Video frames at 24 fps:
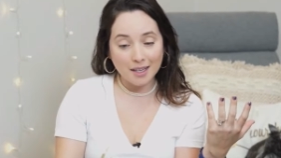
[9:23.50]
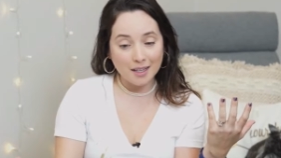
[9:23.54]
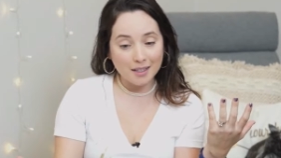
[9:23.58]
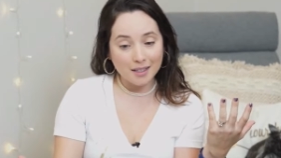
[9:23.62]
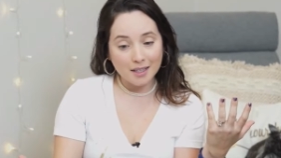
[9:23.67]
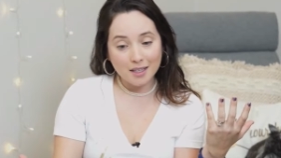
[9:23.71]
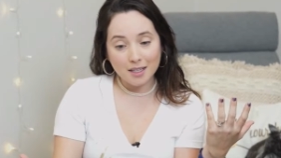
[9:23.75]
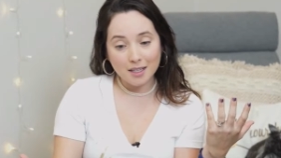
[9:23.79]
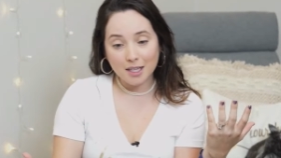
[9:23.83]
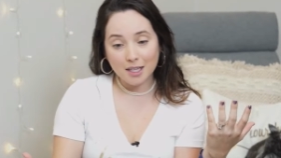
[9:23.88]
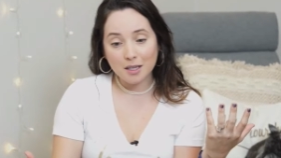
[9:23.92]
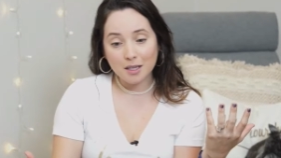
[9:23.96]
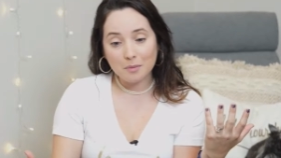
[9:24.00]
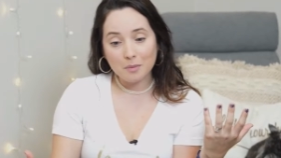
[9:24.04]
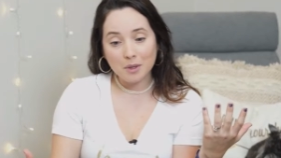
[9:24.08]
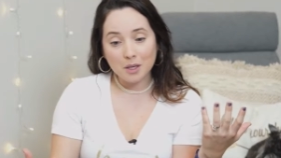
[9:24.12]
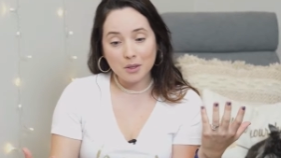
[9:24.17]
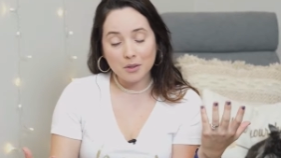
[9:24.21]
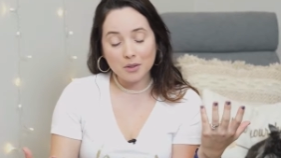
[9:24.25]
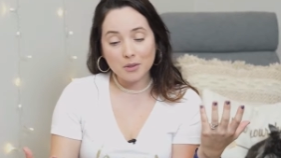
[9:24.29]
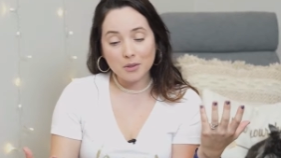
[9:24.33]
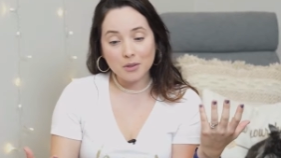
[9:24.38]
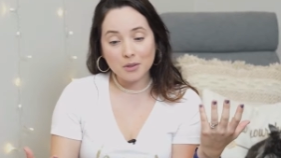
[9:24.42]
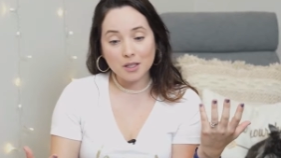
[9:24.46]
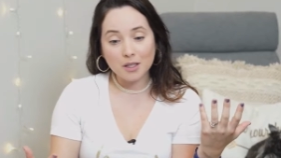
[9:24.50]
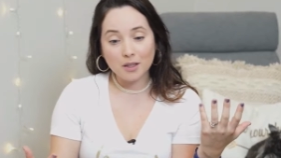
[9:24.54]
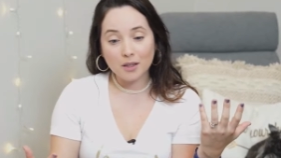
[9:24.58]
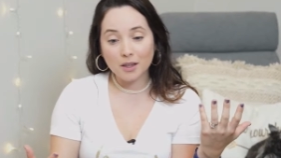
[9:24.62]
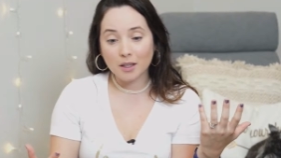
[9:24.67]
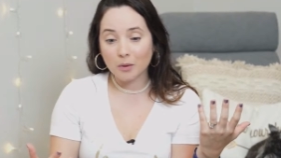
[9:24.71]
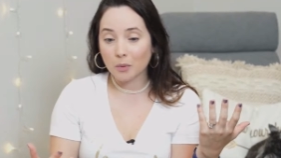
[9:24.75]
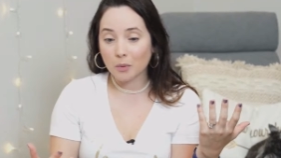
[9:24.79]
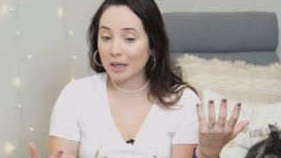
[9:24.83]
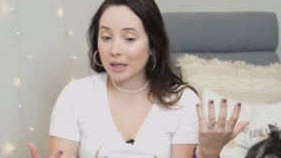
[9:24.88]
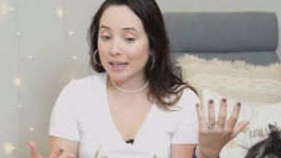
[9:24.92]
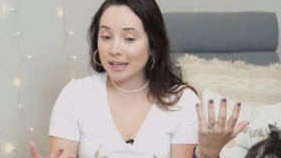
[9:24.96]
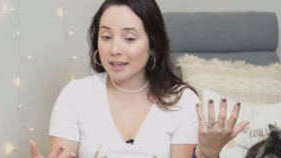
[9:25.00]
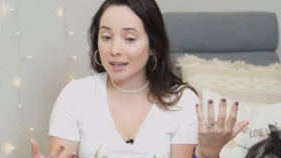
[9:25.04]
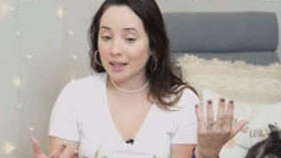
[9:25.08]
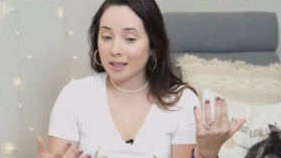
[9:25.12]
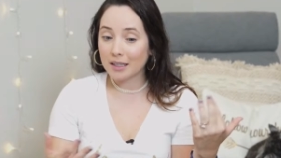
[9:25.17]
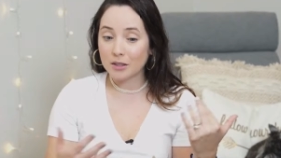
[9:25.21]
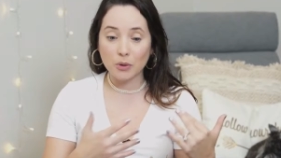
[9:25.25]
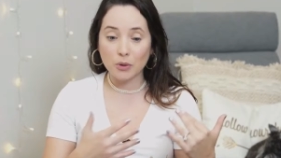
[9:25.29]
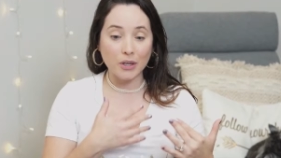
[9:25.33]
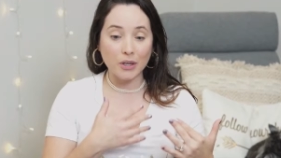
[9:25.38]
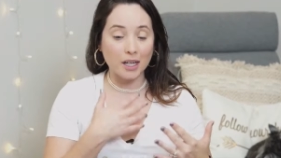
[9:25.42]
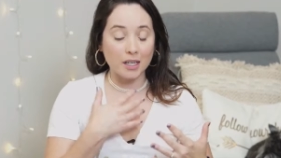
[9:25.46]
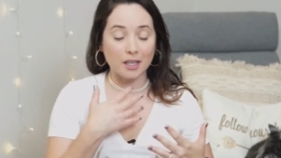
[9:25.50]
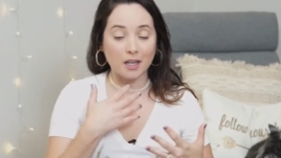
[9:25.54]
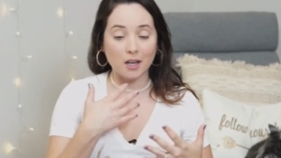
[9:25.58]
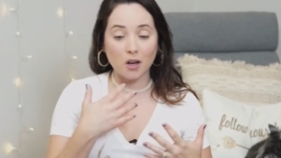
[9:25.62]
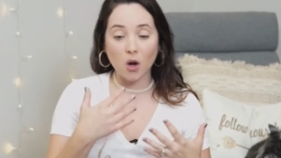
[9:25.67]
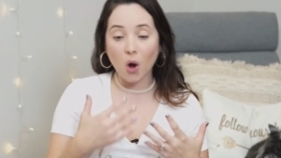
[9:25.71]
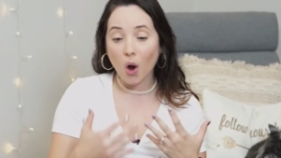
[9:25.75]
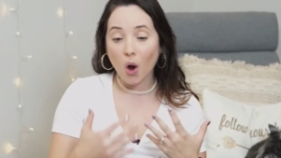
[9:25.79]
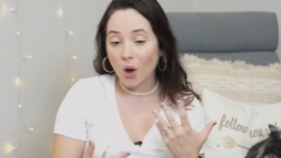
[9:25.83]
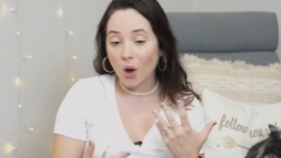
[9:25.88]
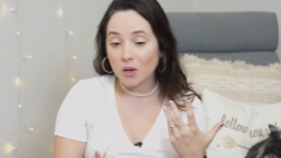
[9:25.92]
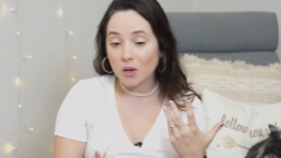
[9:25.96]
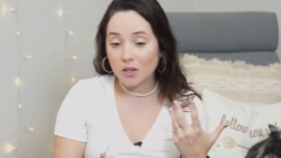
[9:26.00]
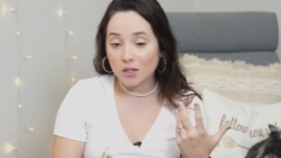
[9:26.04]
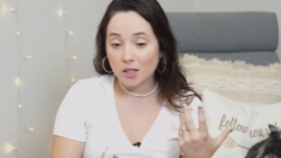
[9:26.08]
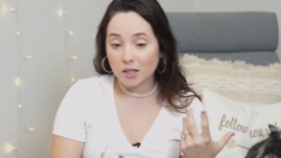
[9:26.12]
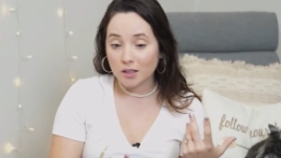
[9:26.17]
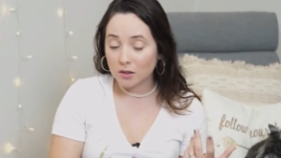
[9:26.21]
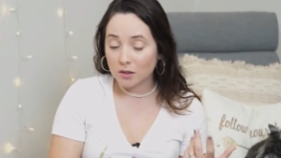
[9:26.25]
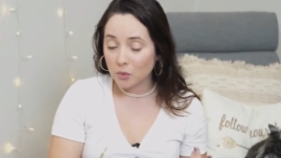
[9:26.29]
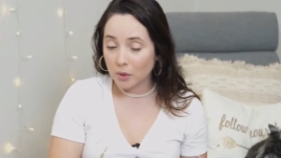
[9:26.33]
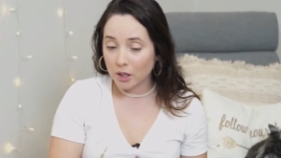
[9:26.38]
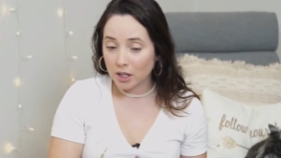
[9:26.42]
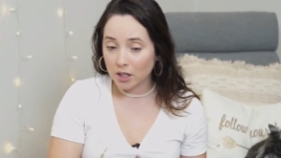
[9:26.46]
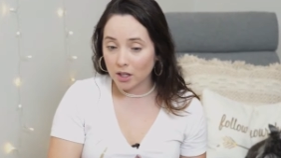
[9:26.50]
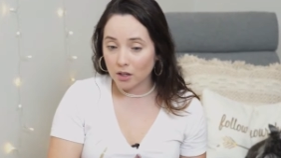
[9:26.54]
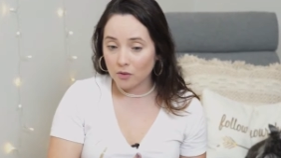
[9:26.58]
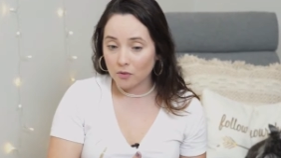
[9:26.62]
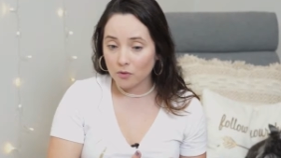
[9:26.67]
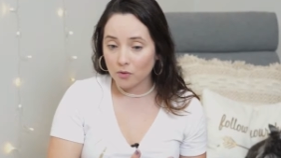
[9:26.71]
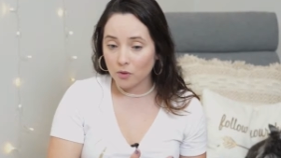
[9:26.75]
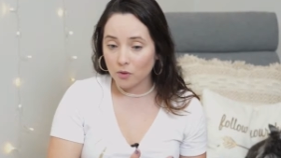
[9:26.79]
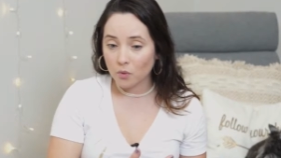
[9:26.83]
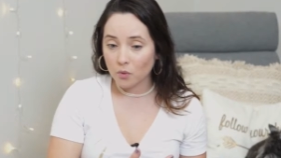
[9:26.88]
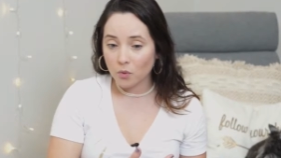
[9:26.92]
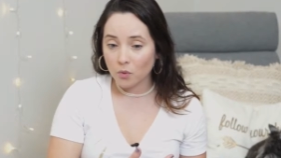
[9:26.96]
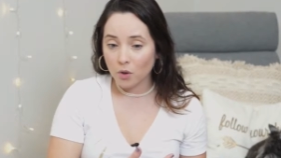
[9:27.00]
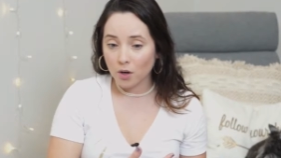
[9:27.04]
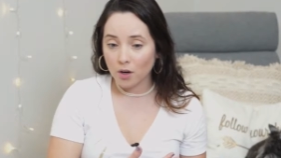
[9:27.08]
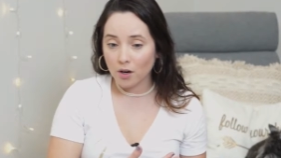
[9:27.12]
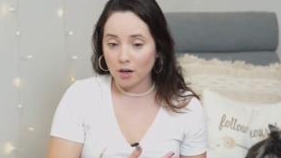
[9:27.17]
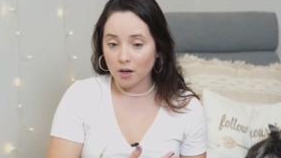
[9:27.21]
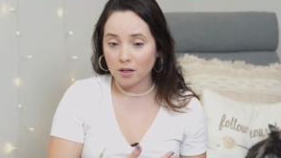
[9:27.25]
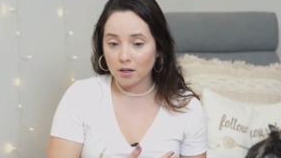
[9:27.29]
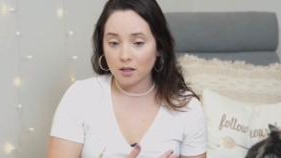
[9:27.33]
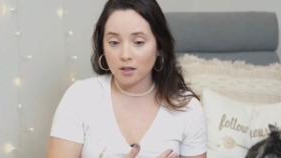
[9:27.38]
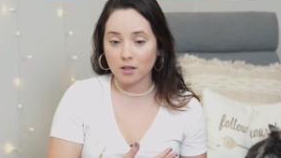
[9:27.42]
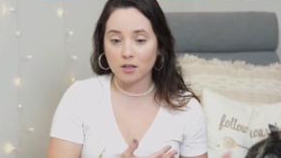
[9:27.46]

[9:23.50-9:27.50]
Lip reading: getting emails on the weekend or getting calls on the weekend for work?